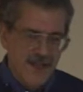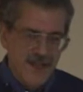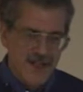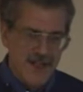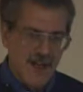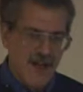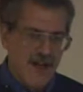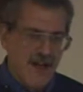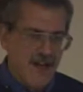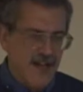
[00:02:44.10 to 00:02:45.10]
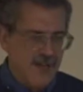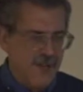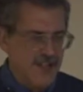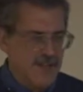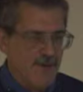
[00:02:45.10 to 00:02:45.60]
There's another
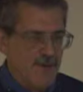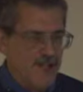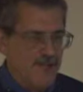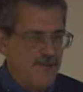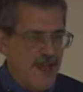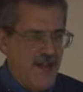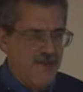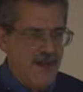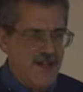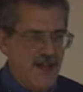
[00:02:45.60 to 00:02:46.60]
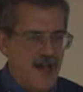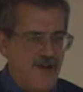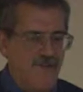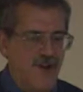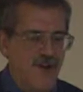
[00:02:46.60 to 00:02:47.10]
principle that you may or may not
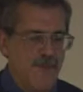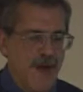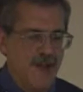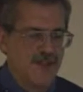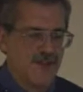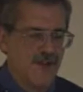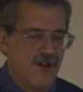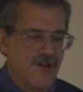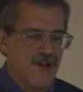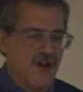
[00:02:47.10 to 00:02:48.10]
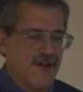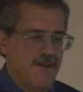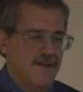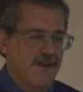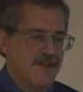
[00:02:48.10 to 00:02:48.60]
have heard about. It's called,
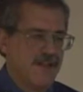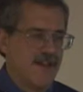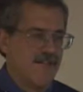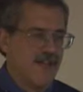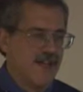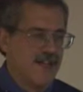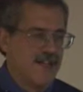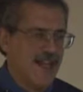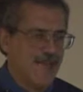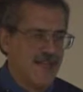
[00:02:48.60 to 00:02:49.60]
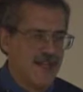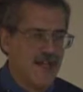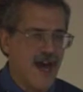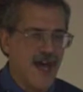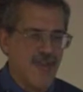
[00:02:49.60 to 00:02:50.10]
it's given the nickname of the
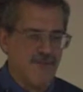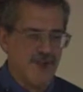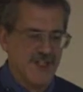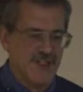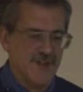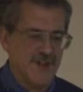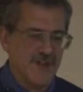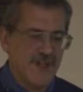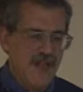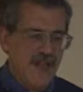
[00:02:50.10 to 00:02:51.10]
Gaia principle.